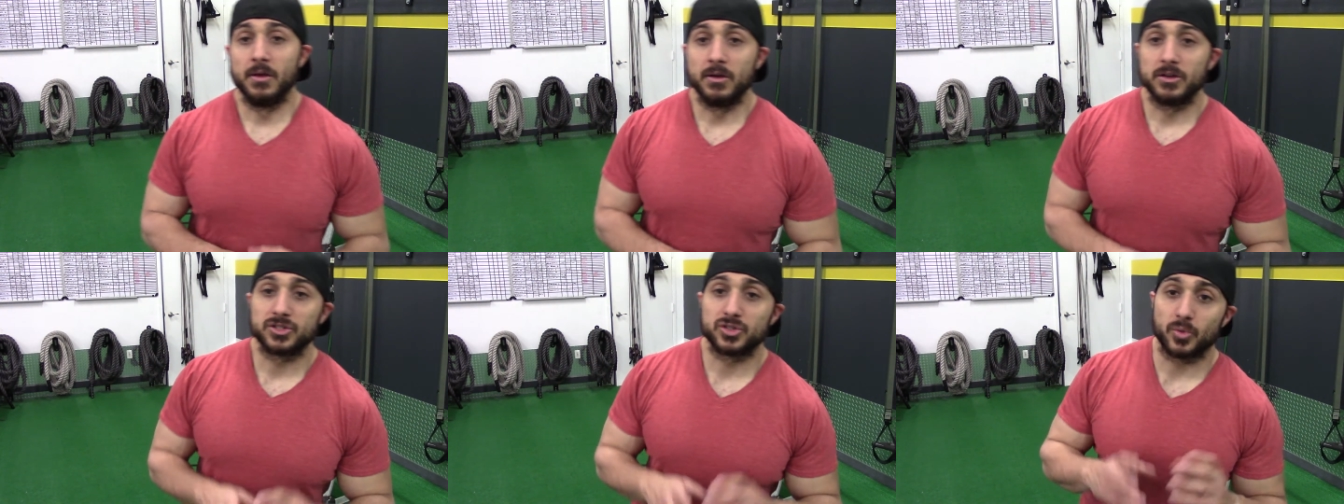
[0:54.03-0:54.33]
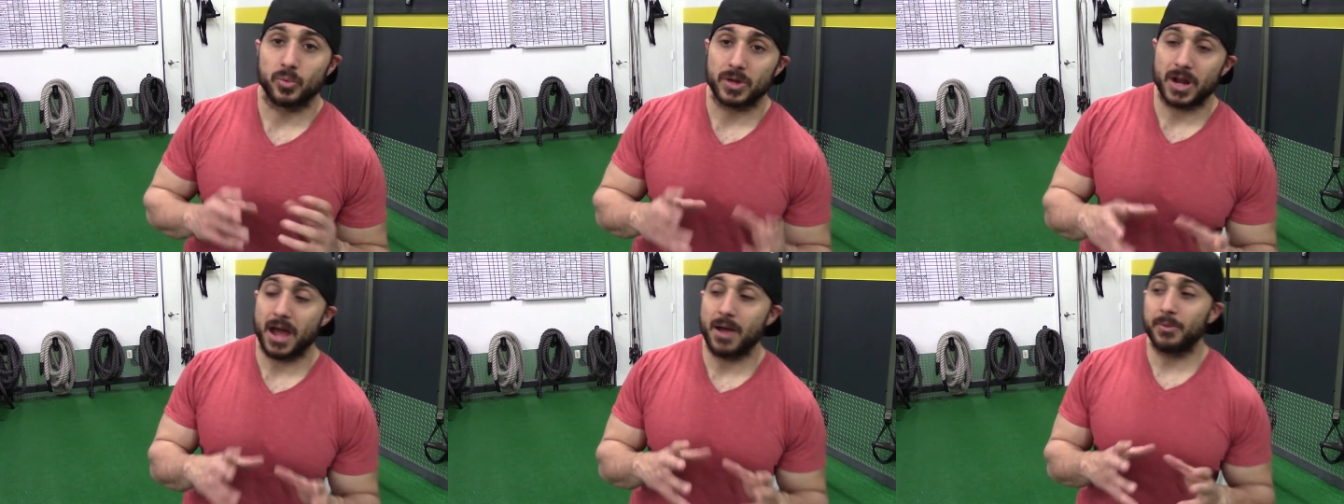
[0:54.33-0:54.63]
So
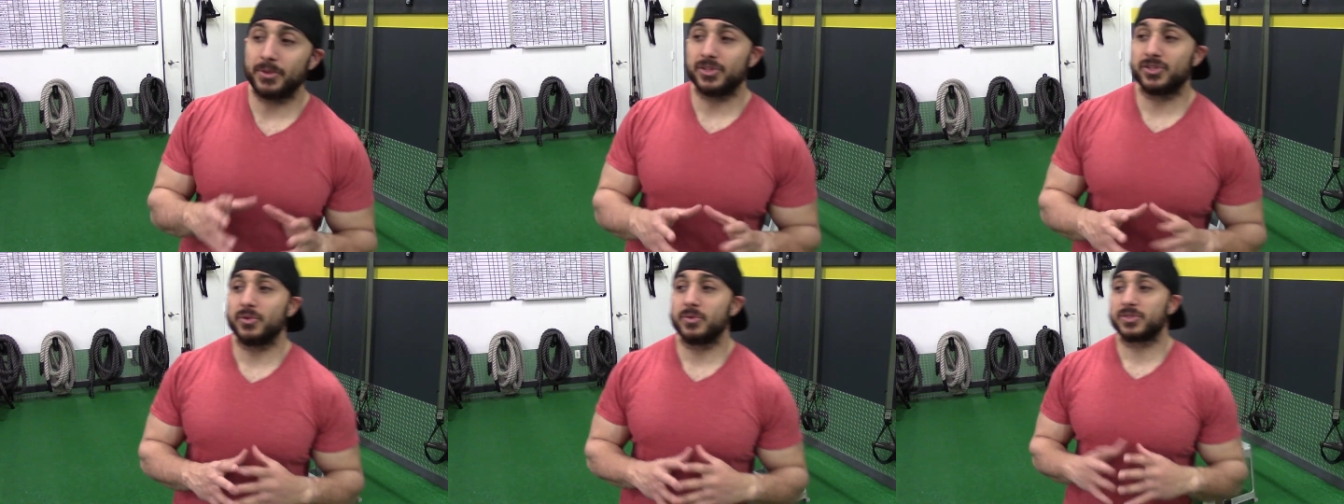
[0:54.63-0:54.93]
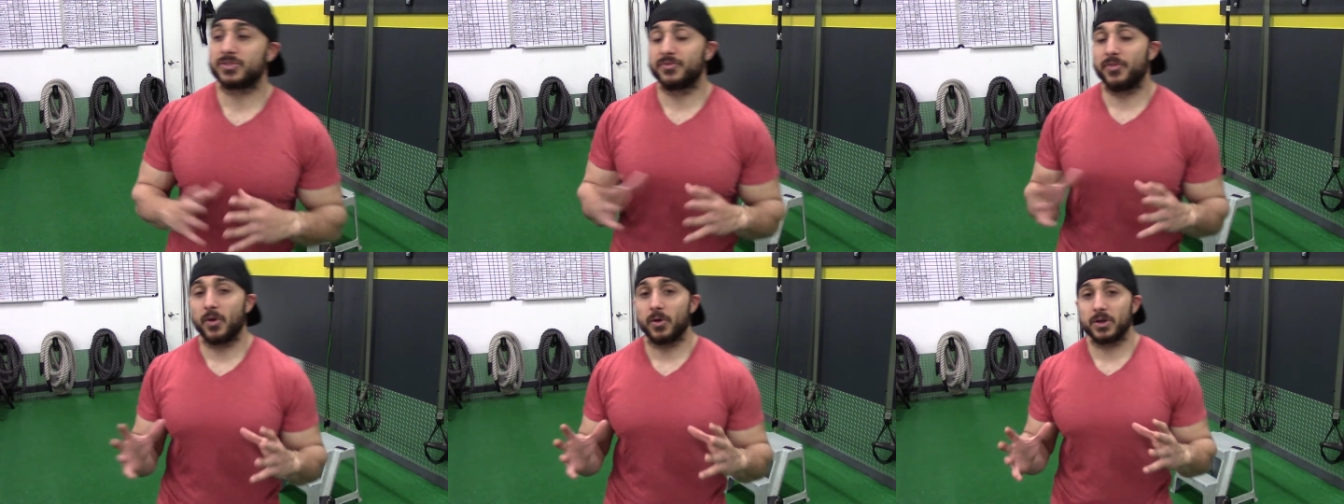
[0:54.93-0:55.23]
what I would do
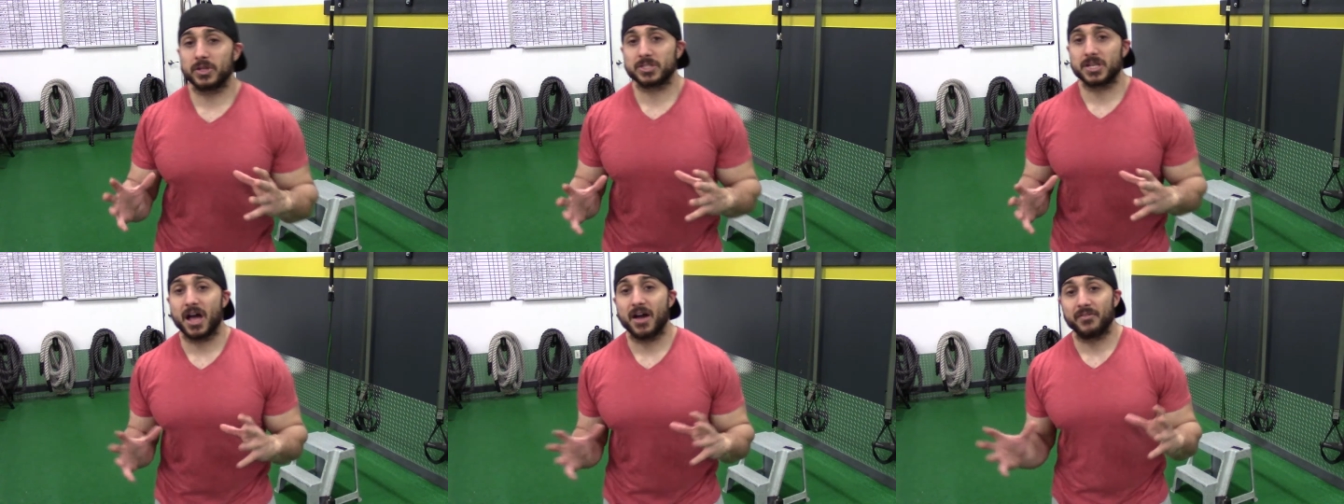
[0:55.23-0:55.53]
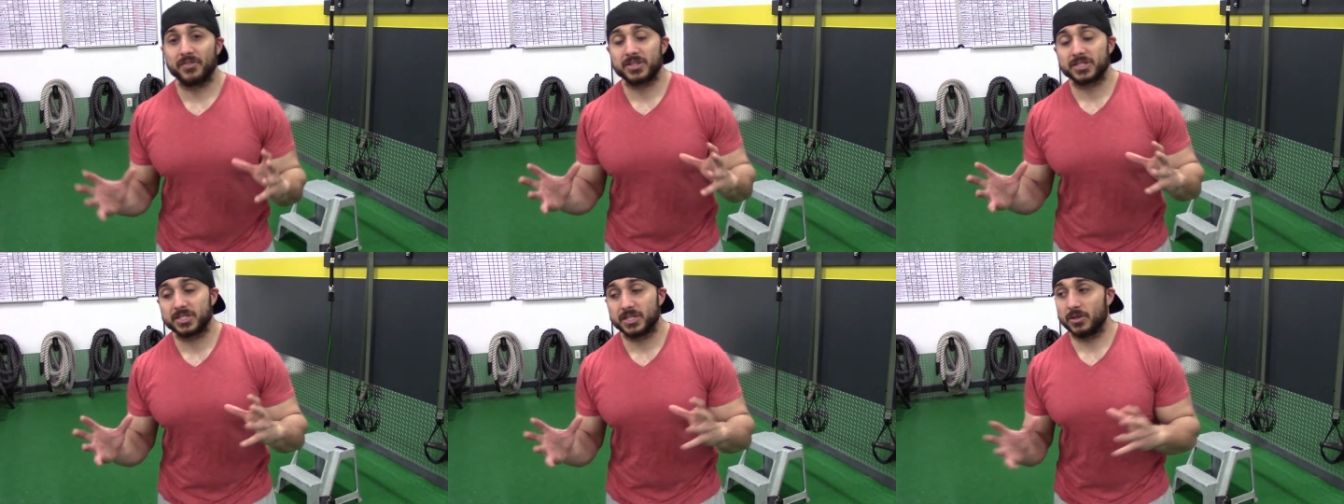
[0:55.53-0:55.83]
is focus
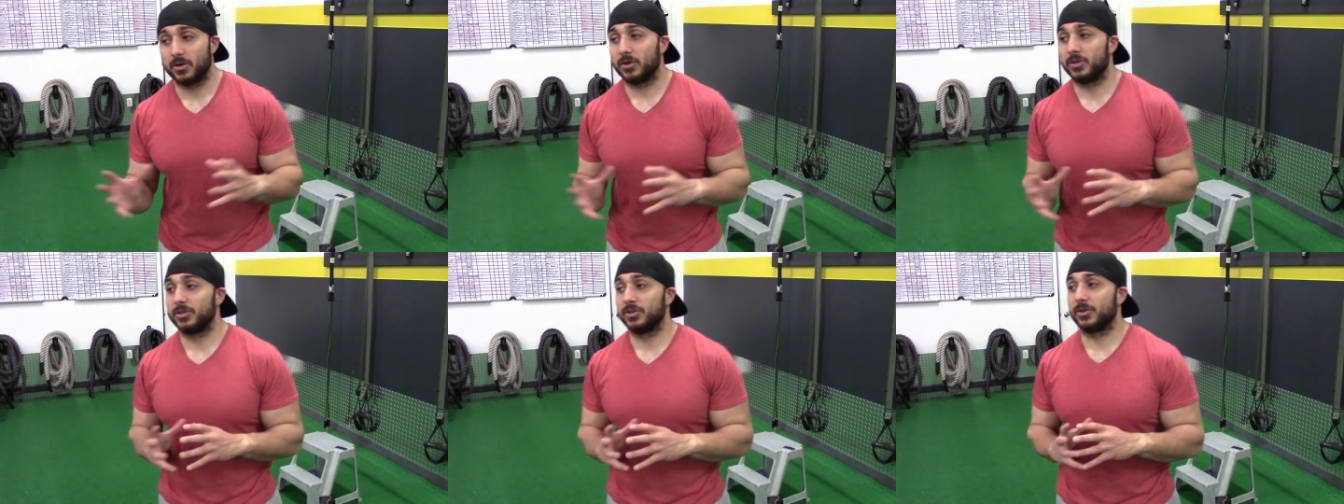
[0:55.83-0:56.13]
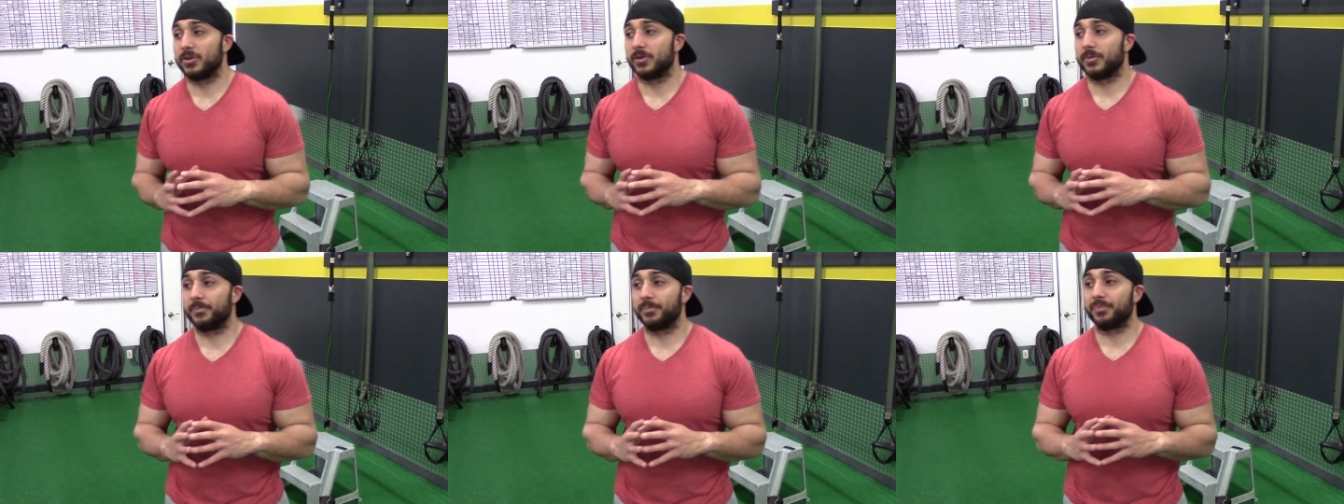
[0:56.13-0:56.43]
obviously on
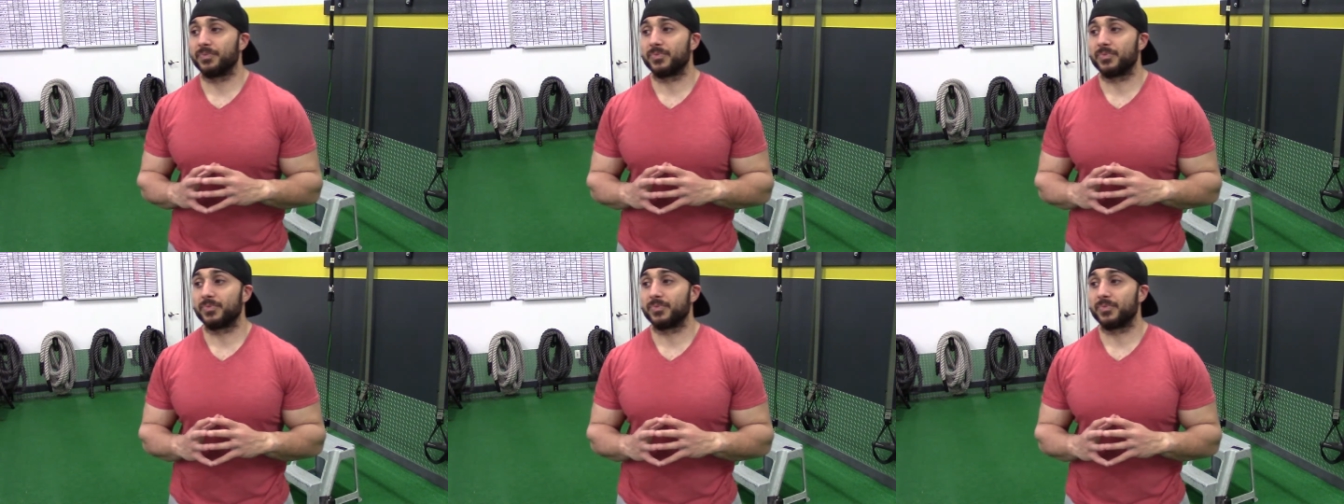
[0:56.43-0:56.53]
your